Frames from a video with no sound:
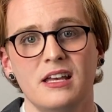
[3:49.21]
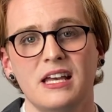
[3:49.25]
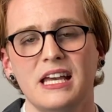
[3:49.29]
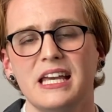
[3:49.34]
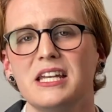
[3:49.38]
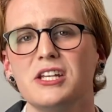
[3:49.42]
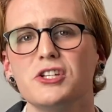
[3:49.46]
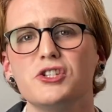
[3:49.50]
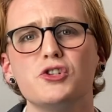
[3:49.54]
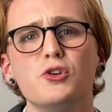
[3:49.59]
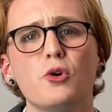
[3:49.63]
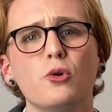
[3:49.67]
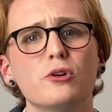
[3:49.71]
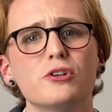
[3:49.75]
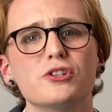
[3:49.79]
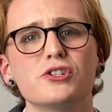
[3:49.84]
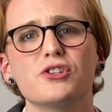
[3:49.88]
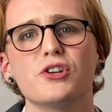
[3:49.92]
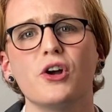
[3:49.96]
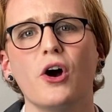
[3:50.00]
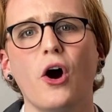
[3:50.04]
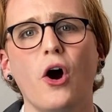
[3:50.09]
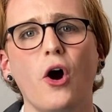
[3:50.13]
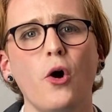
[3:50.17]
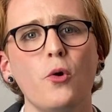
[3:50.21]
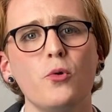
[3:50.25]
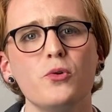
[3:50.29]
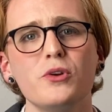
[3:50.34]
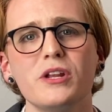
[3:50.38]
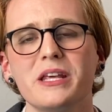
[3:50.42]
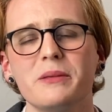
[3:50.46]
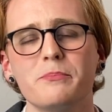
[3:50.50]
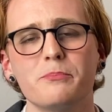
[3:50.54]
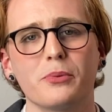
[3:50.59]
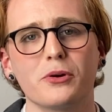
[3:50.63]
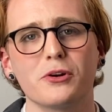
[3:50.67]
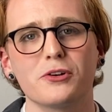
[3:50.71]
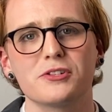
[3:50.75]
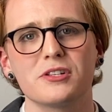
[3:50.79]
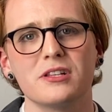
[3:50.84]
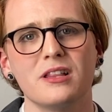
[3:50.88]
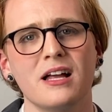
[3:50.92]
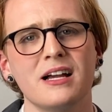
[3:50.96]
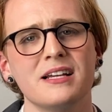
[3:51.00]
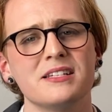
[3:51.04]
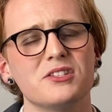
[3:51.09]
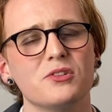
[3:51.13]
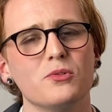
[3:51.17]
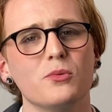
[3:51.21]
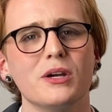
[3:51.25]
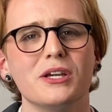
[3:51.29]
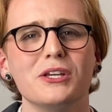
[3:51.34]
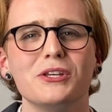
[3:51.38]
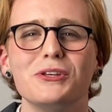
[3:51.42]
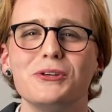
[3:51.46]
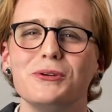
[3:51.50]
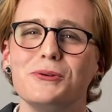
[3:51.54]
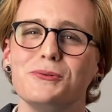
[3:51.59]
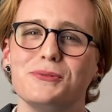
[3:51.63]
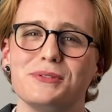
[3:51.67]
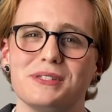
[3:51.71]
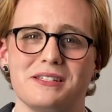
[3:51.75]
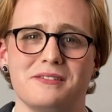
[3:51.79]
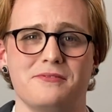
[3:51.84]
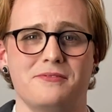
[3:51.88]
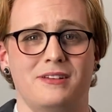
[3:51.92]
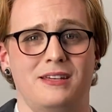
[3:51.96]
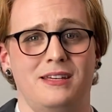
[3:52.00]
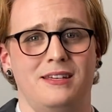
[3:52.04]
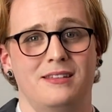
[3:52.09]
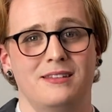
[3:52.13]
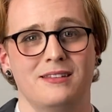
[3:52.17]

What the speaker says: It is yours to own and personalize the way you see fit.